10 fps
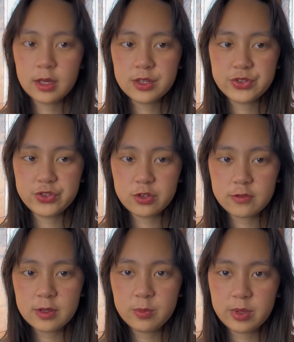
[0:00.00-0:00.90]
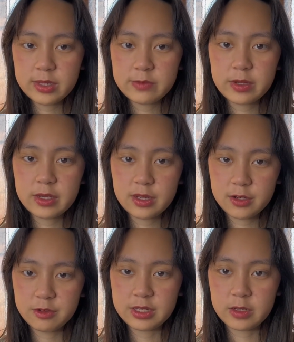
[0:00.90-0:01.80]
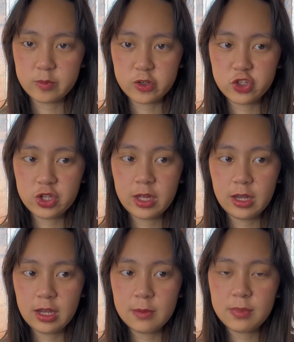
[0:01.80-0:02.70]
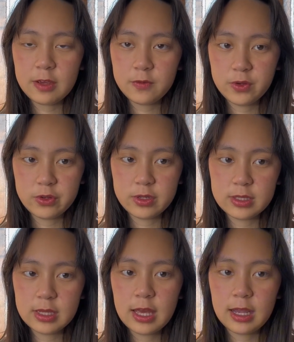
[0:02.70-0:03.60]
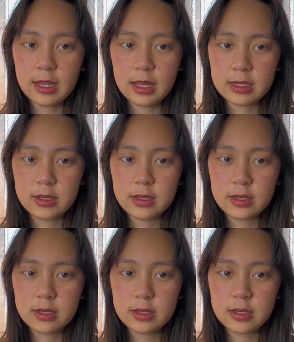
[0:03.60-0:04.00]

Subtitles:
Soviet Blitzkrieg heroes emerged, led by figures like